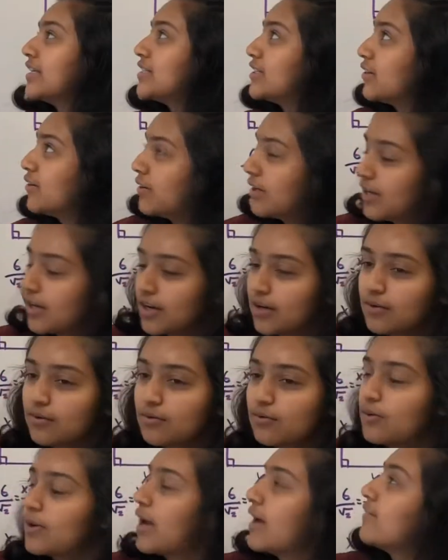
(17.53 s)
So here
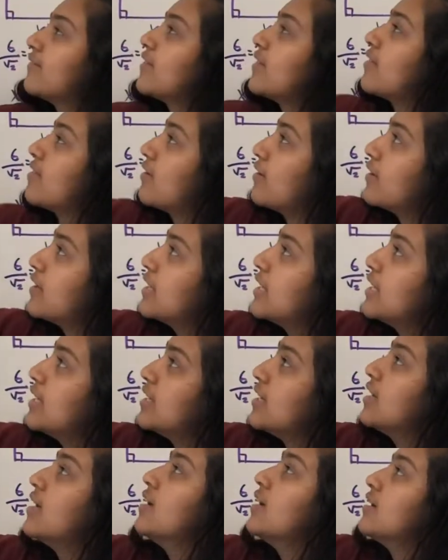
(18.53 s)
we have the
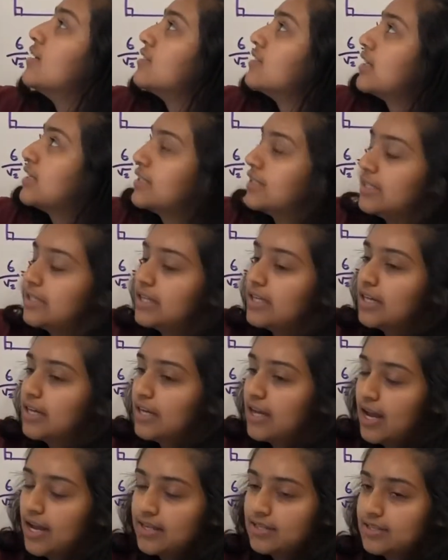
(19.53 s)
30, 60,
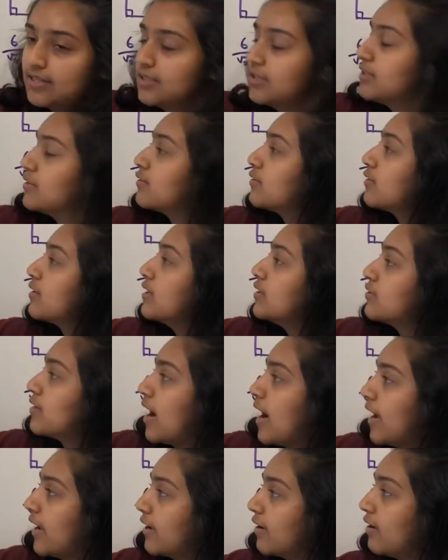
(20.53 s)
and 90 degree
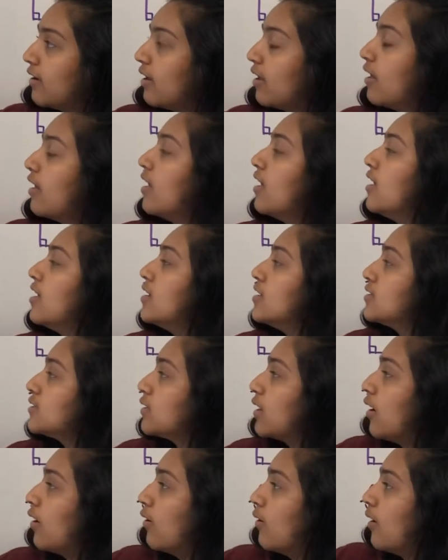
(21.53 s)
triangle.
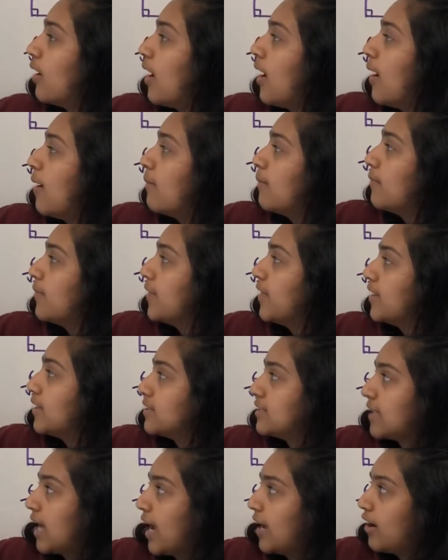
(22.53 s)
So the
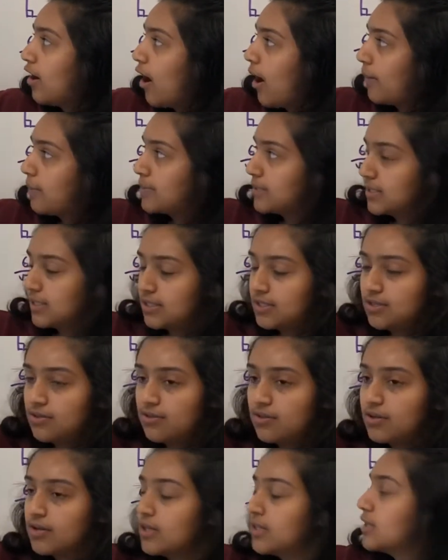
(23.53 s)
side opposite to
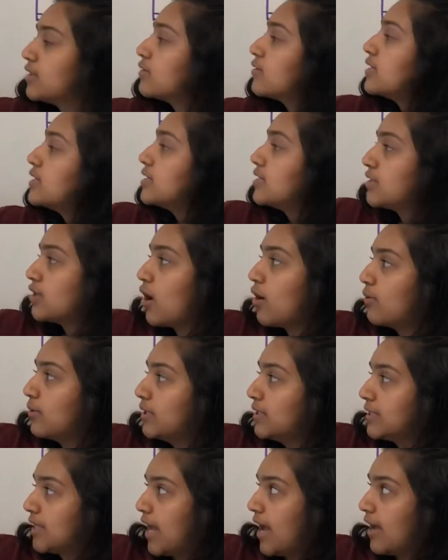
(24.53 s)
30 degrees is
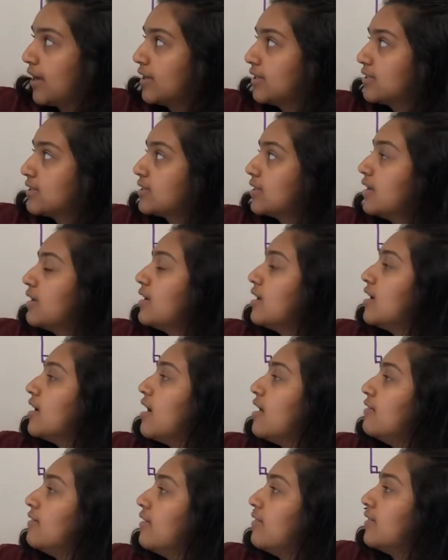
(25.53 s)
always x,
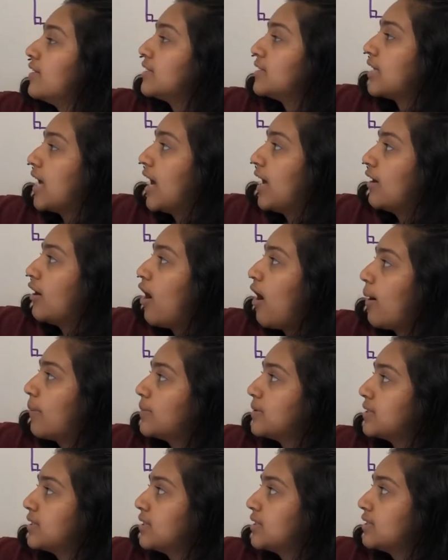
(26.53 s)
and then the side
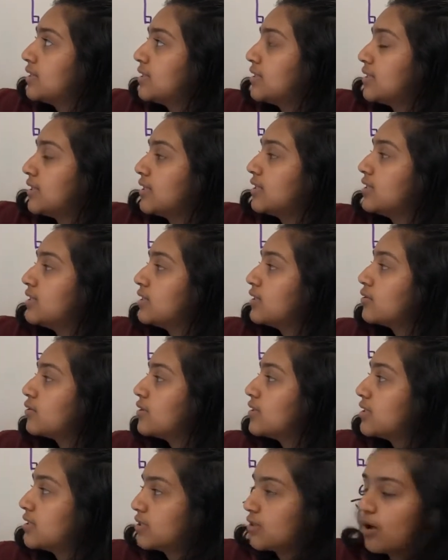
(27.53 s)
opposite to 60
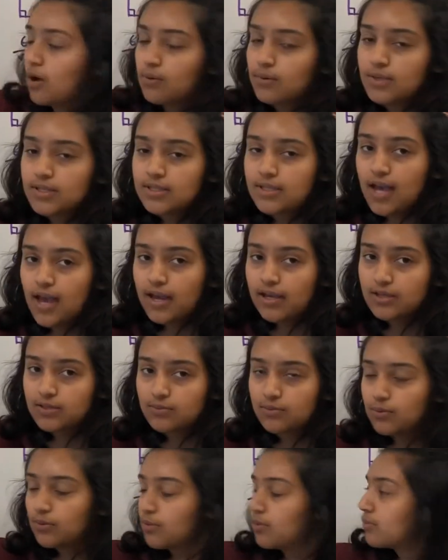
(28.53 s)
degrees is always x
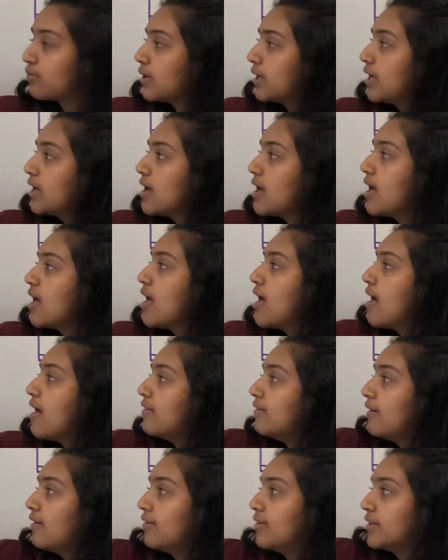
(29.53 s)
root 3,
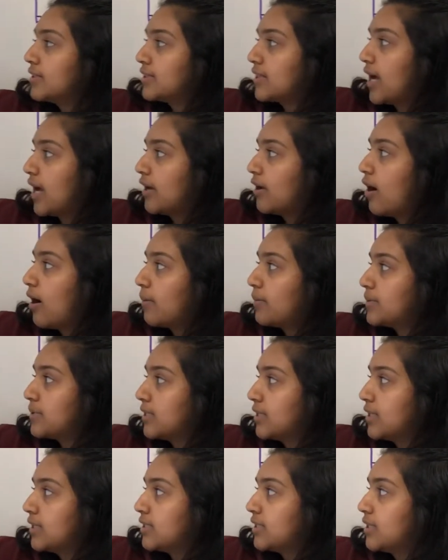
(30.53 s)
and then the side
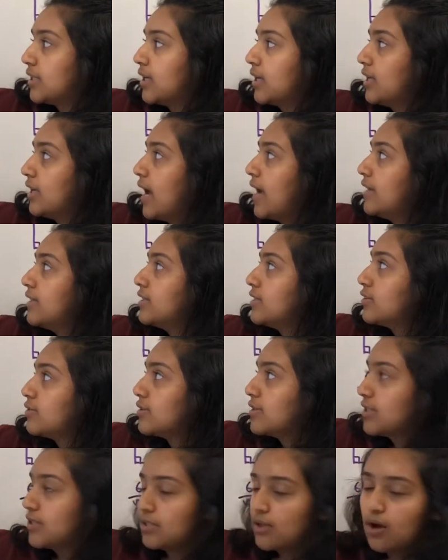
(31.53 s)
opposite to 90
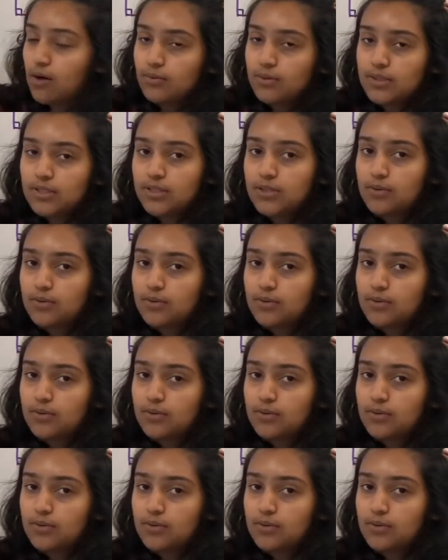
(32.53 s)
degrees is always